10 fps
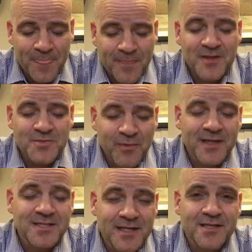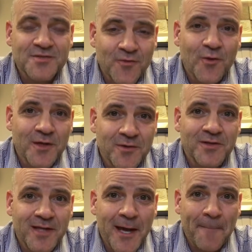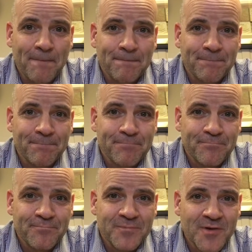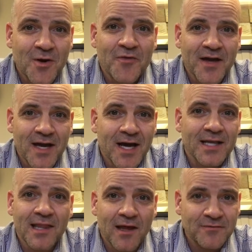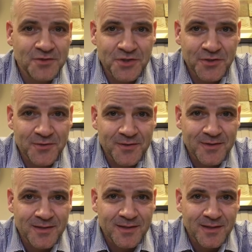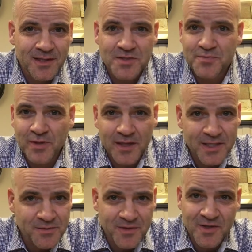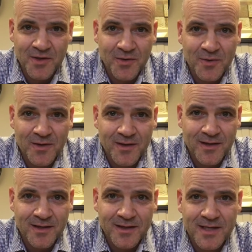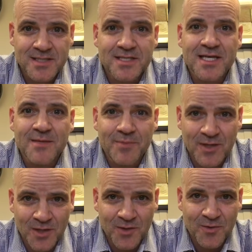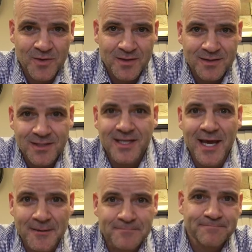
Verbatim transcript: This blessing is for you today. Know that God loves you. He's pleased with you. He's keeping you today.